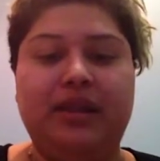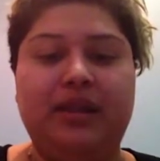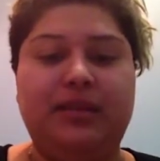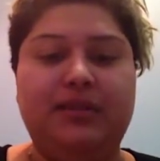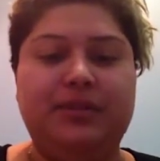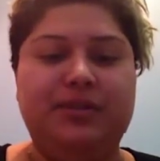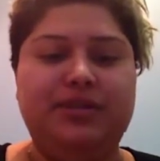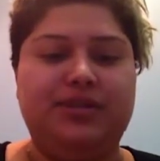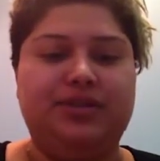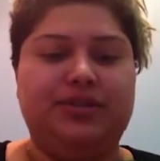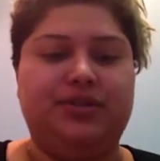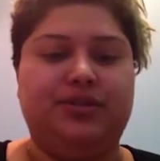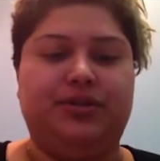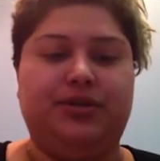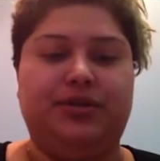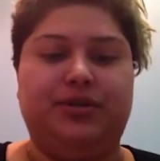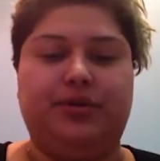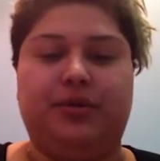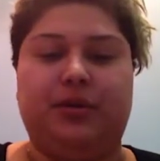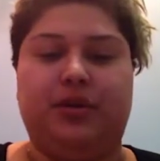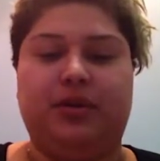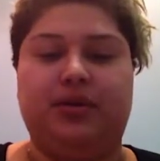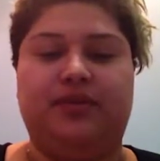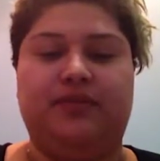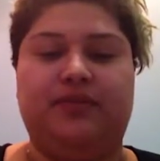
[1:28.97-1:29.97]
Let me show
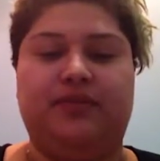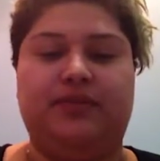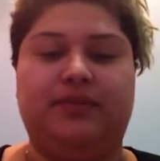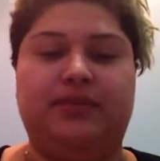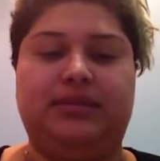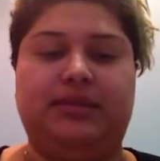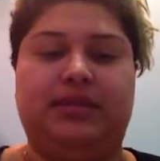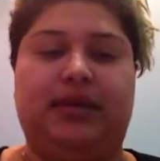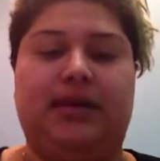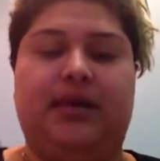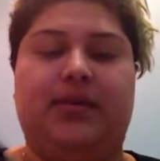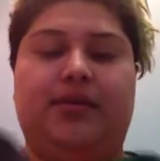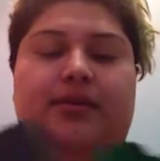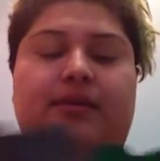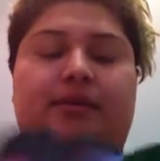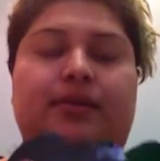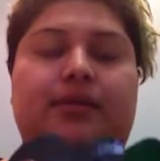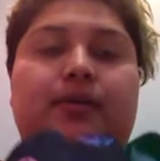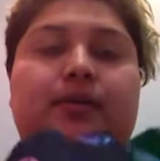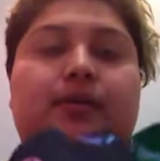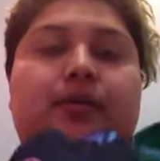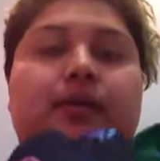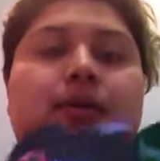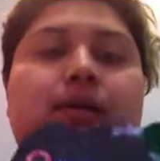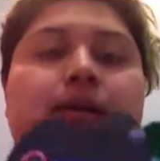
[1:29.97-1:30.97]
you all of them
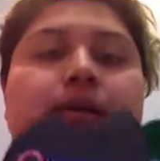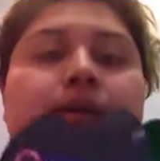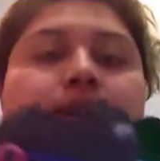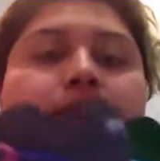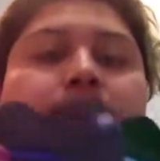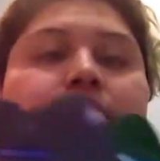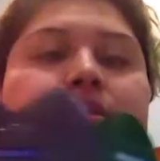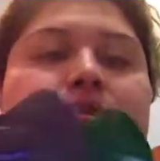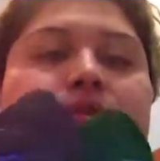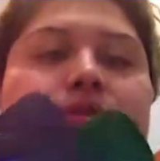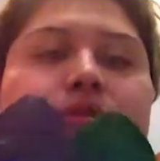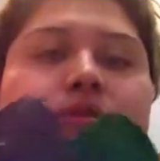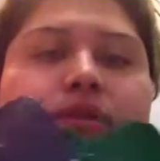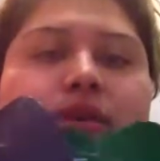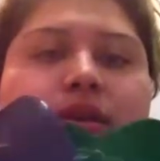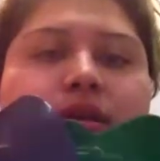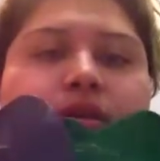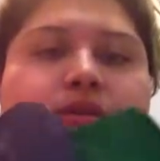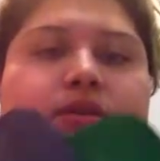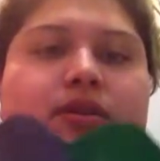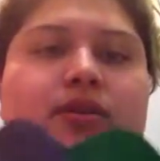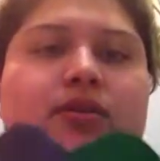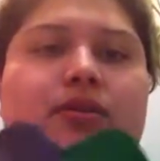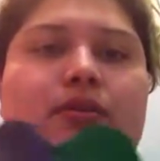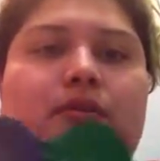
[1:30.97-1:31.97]
together. So
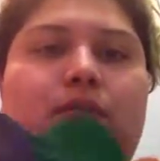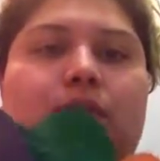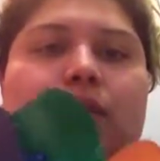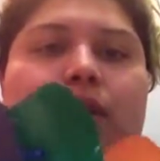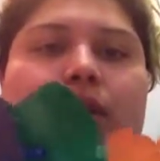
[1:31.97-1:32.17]
these are the